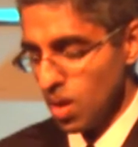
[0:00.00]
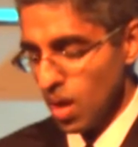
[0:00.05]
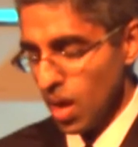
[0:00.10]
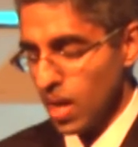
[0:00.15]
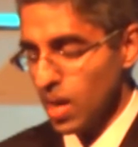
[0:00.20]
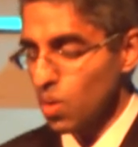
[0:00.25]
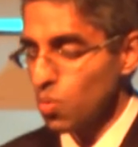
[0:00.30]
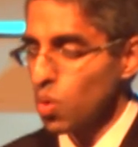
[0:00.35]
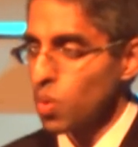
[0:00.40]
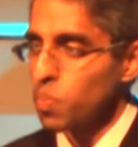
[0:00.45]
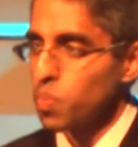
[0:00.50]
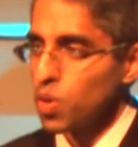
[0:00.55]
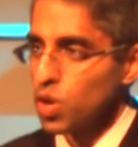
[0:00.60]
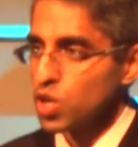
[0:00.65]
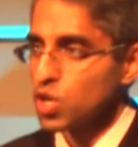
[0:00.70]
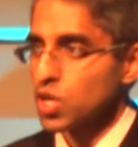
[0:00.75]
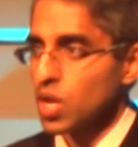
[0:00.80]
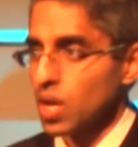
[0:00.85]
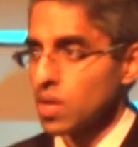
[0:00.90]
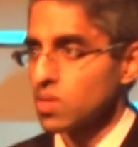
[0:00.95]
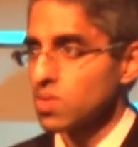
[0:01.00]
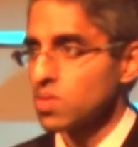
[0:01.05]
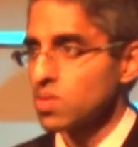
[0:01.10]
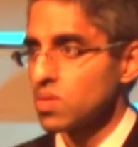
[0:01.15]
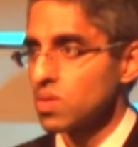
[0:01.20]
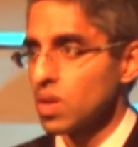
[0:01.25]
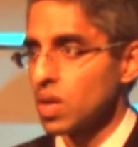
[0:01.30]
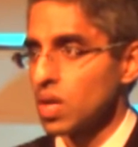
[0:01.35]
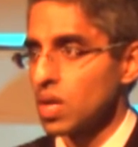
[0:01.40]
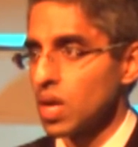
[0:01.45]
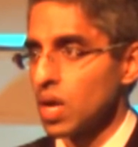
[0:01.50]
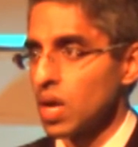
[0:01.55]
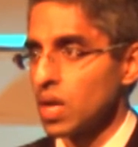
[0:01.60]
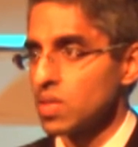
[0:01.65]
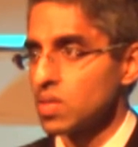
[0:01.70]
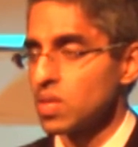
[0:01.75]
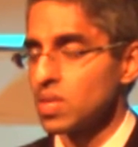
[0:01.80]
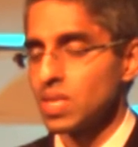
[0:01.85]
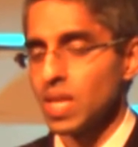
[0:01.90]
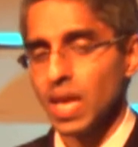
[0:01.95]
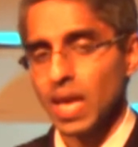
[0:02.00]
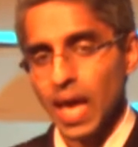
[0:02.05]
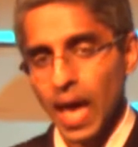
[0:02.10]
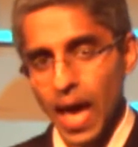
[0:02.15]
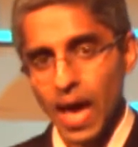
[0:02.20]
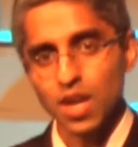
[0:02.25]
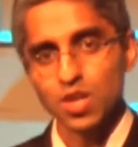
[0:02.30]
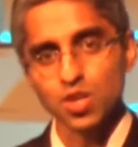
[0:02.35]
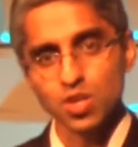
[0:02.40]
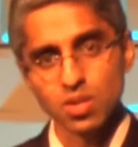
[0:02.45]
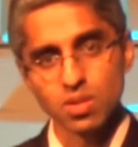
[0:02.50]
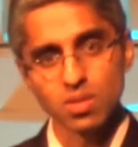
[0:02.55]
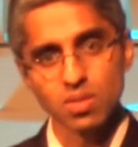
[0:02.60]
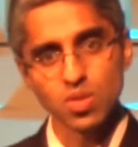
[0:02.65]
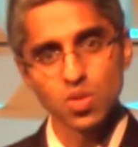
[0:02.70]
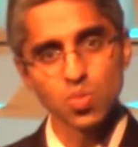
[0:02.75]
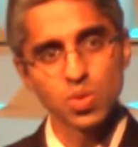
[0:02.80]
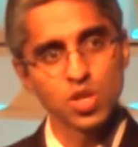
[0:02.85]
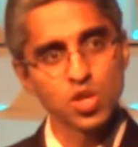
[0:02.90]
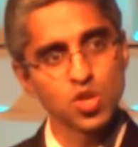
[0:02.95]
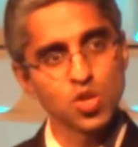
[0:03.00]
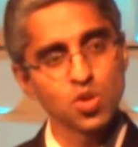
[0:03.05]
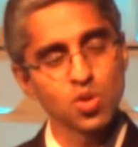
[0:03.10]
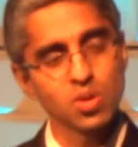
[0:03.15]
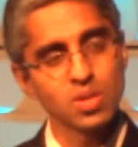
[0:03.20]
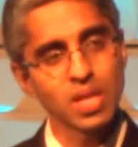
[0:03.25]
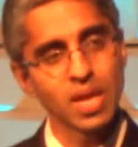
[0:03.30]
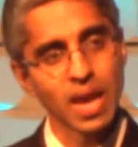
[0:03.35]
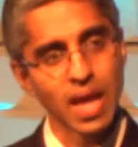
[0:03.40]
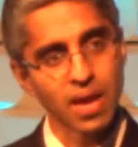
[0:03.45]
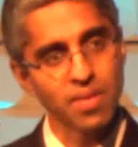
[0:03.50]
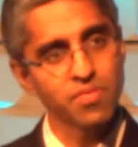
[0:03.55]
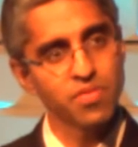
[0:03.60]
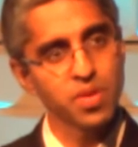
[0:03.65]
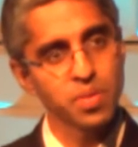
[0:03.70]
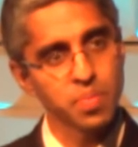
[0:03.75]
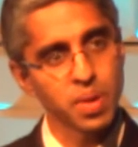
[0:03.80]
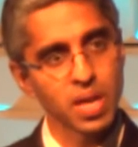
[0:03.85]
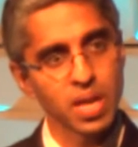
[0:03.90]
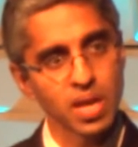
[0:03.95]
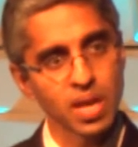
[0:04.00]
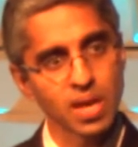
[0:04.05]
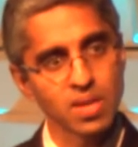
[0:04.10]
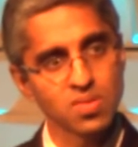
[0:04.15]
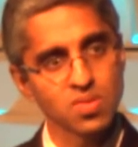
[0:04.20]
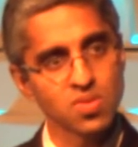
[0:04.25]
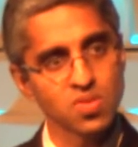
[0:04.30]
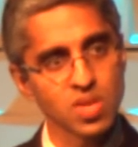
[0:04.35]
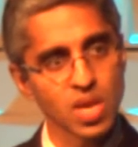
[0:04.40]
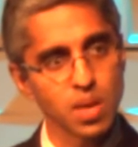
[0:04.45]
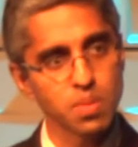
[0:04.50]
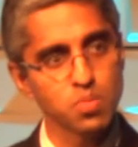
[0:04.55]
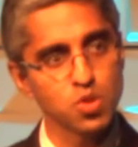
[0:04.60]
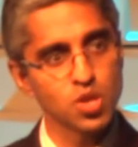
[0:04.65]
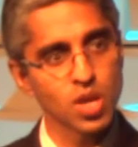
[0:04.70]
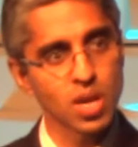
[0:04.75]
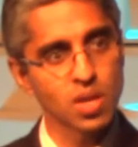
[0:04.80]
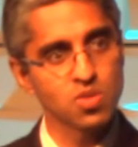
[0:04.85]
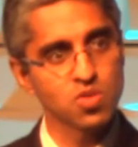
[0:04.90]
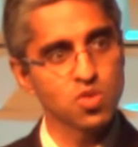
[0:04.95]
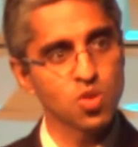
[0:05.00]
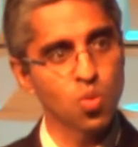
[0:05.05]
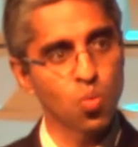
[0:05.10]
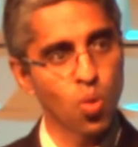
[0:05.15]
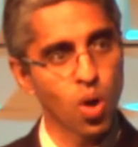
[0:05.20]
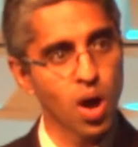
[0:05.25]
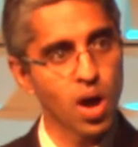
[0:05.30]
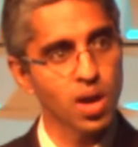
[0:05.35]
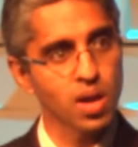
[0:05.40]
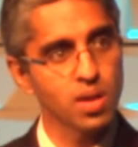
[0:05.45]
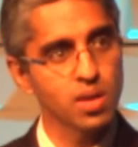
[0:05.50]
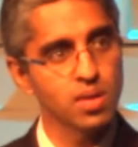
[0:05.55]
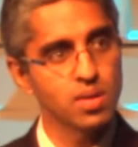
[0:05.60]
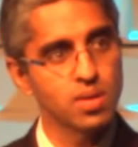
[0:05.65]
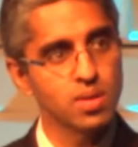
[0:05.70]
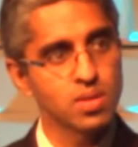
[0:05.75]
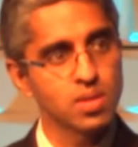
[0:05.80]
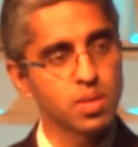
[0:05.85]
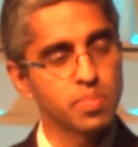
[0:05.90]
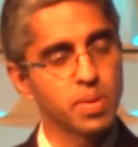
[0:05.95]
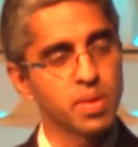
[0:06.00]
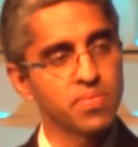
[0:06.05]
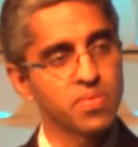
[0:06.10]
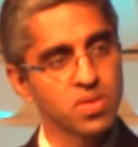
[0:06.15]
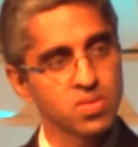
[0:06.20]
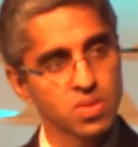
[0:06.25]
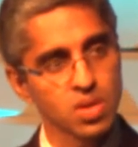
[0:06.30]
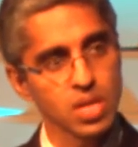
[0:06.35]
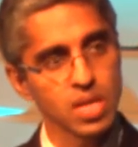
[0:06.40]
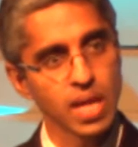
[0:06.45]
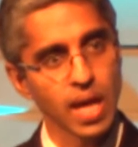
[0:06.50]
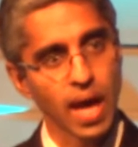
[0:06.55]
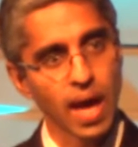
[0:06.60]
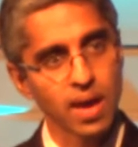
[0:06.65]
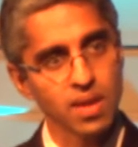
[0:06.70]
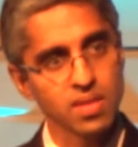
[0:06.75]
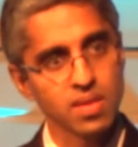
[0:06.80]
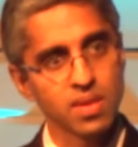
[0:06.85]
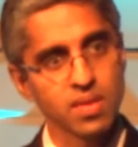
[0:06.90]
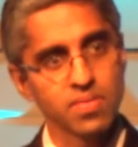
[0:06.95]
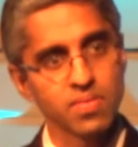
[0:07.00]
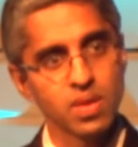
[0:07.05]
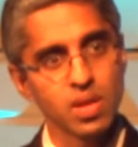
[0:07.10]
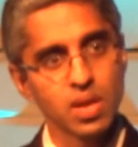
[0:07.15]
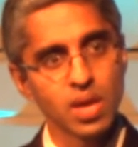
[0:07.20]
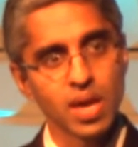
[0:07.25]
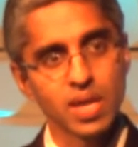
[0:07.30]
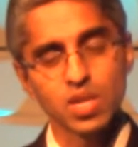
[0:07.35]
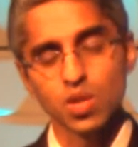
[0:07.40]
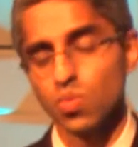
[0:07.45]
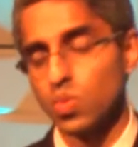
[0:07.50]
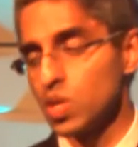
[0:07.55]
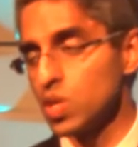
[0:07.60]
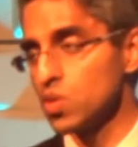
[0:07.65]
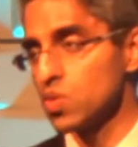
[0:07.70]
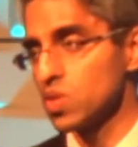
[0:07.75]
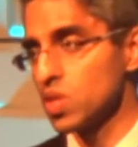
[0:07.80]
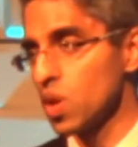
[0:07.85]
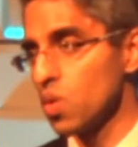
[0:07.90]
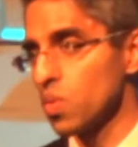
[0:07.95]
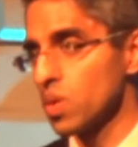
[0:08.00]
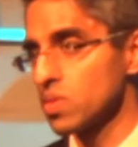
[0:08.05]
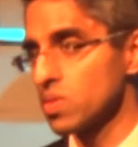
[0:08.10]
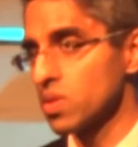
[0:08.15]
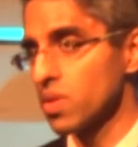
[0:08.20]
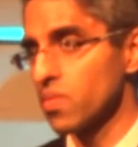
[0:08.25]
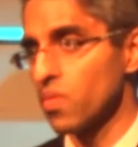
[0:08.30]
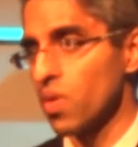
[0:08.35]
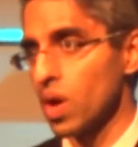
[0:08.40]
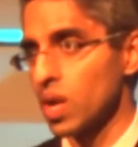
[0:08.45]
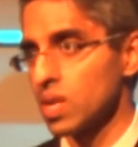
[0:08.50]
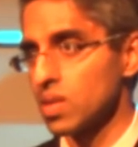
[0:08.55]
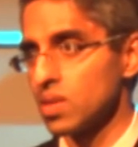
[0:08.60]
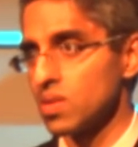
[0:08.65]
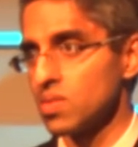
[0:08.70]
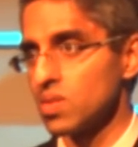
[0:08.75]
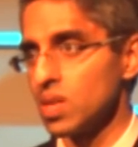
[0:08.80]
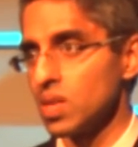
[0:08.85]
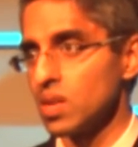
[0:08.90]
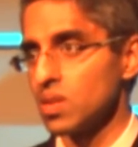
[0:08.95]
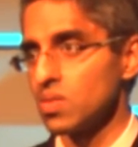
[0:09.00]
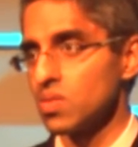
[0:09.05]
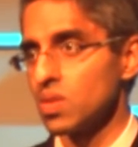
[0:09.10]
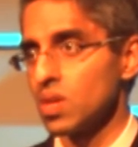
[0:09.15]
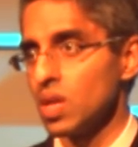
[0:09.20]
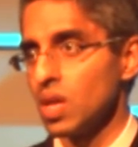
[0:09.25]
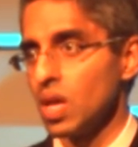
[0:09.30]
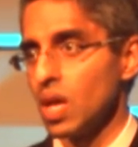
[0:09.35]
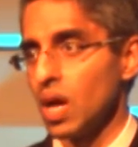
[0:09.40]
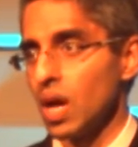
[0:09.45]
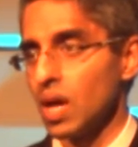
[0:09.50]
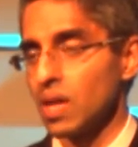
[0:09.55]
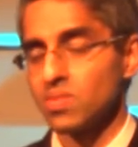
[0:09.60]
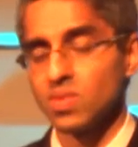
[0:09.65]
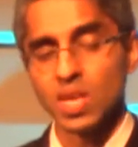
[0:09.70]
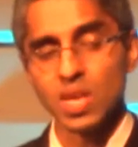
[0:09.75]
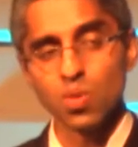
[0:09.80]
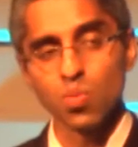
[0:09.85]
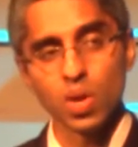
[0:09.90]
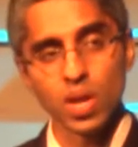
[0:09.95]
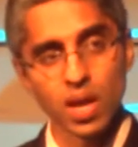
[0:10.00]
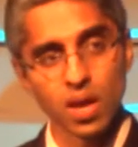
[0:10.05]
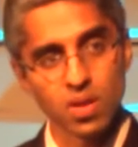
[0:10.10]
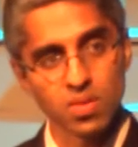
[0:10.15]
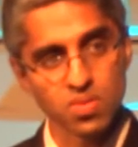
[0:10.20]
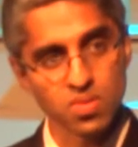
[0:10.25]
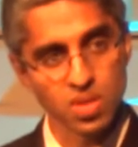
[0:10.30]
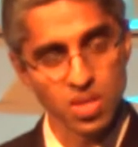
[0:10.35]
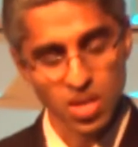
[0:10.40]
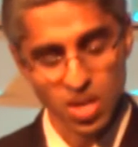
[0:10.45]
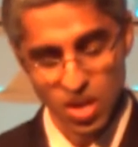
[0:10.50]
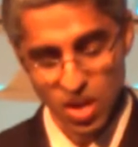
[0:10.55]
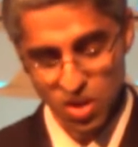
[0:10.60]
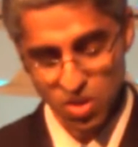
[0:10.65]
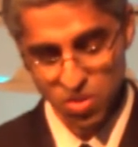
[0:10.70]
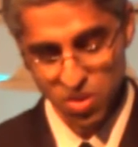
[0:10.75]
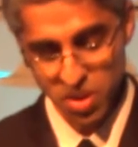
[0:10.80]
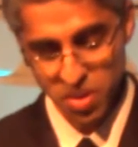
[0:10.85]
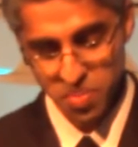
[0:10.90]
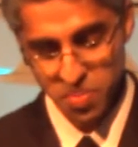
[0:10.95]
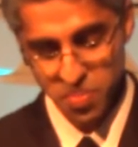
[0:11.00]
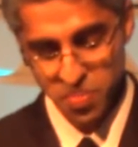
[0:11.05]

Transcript: And it will push us to take action to ensure that everybody has the same chance to walk, to be physically active, and to reduce their risk of chronic disease as anyone else in the country.